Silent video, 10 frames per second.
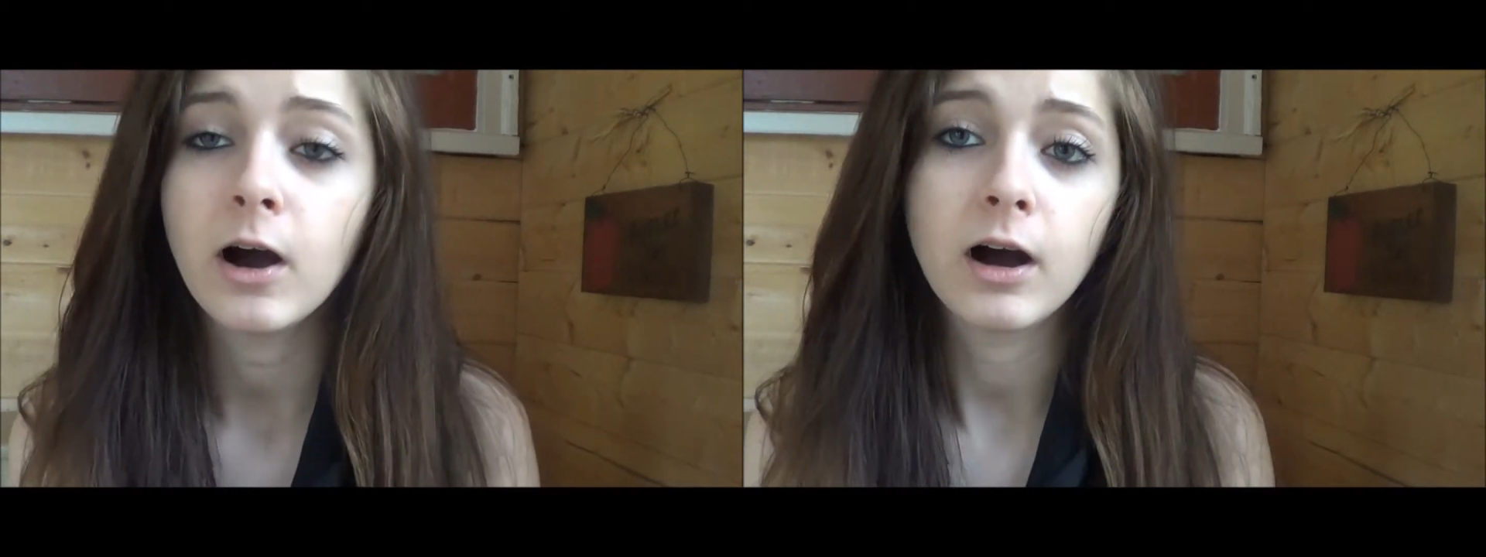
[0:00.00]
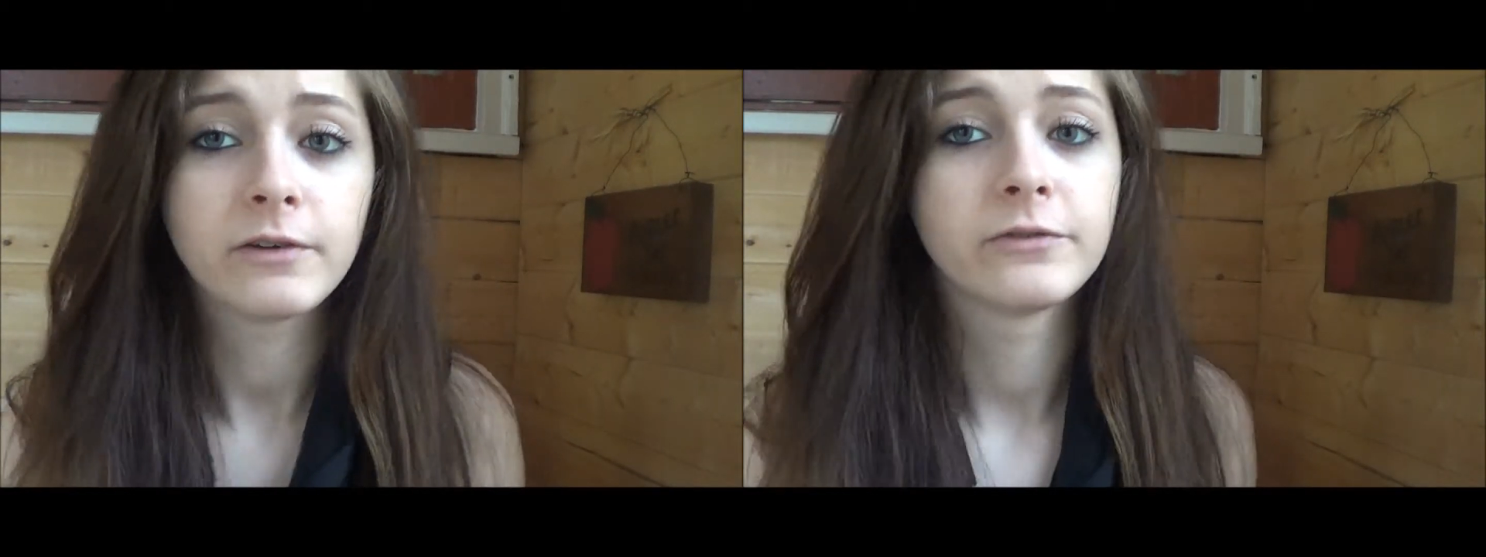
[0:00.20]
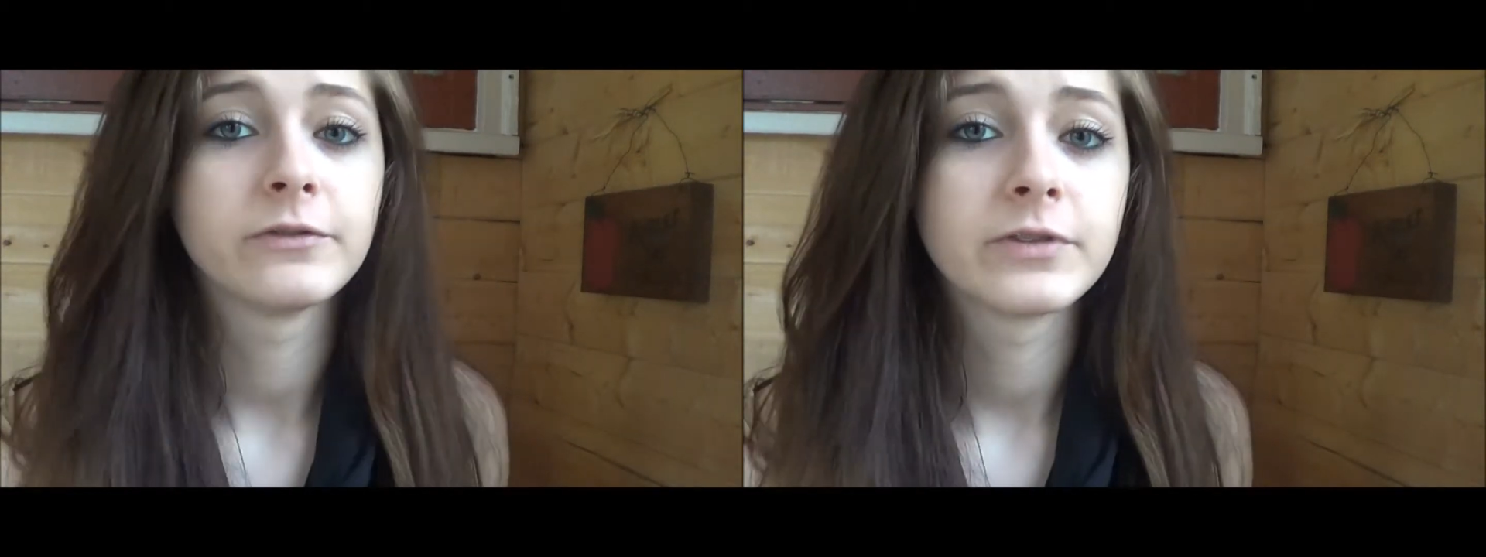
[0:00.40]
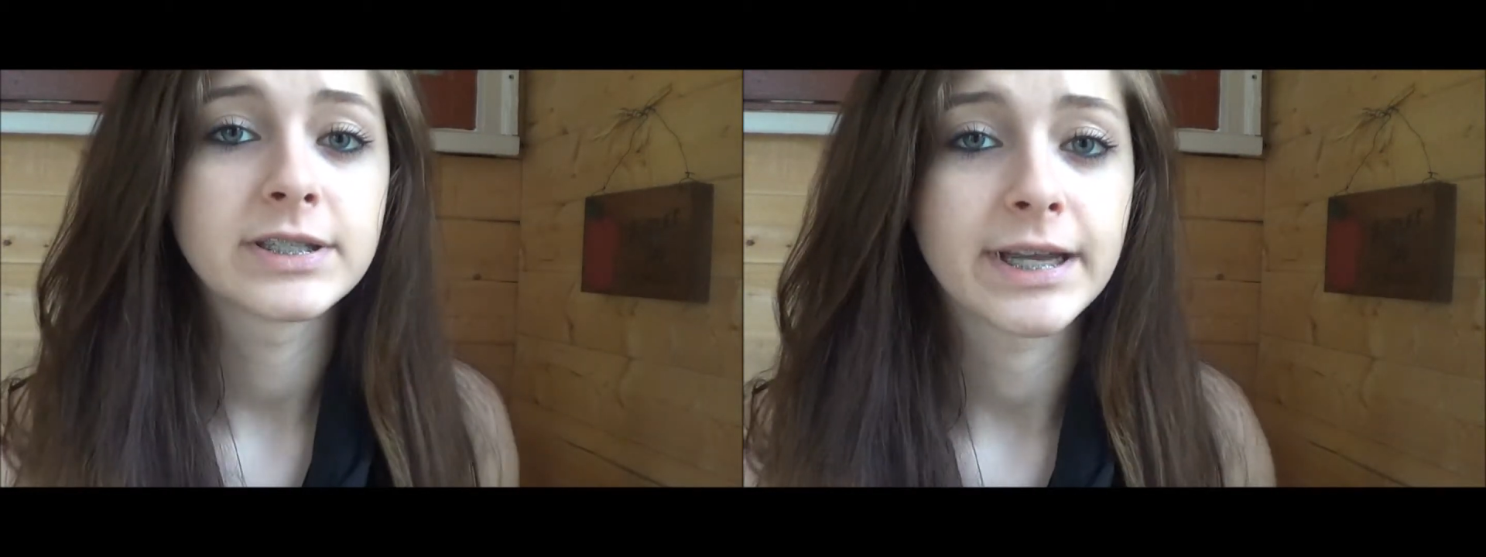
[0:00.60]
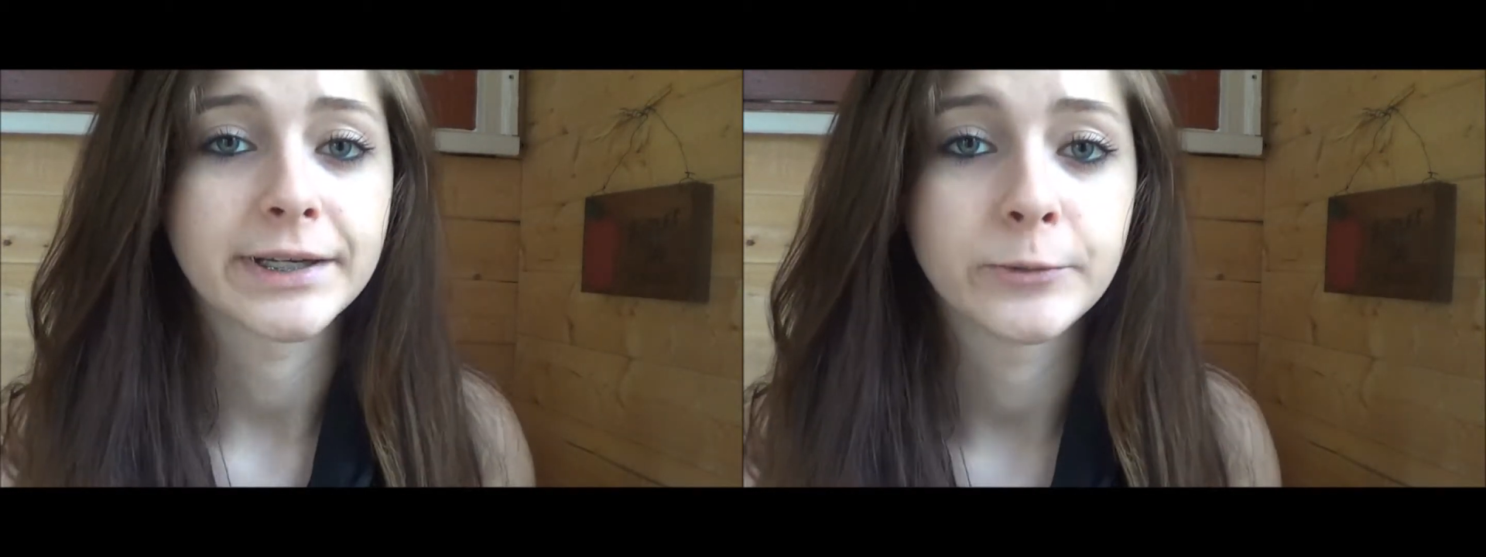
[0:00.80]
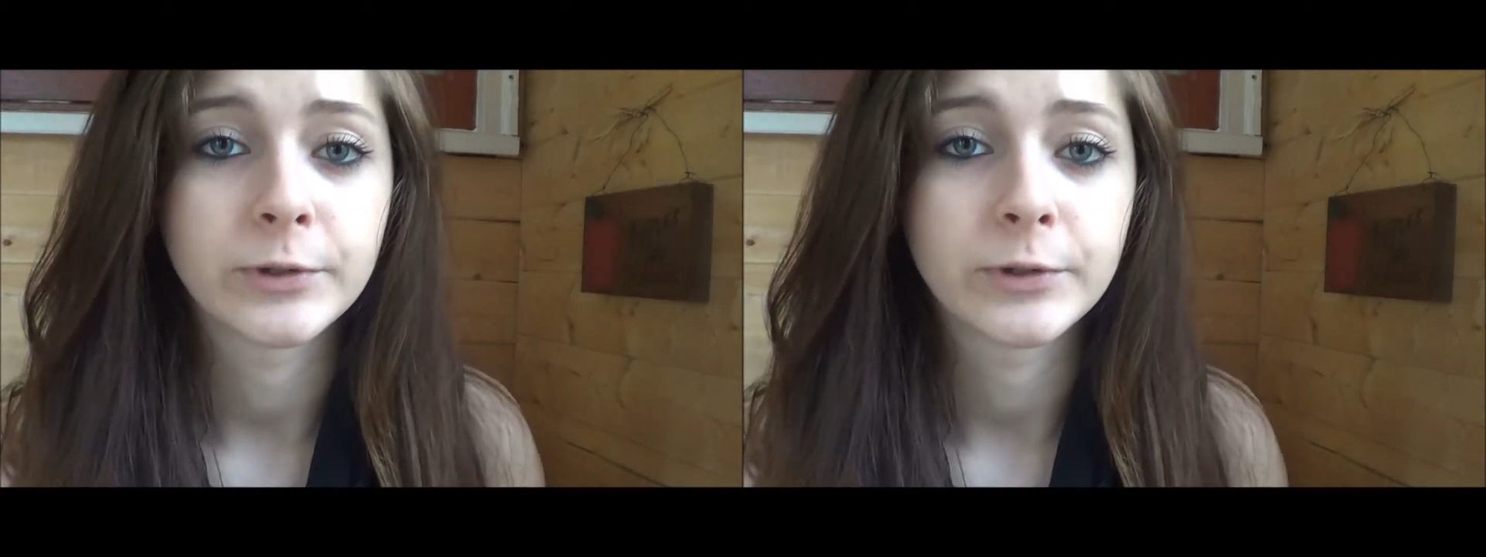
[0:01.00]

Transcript: off of the second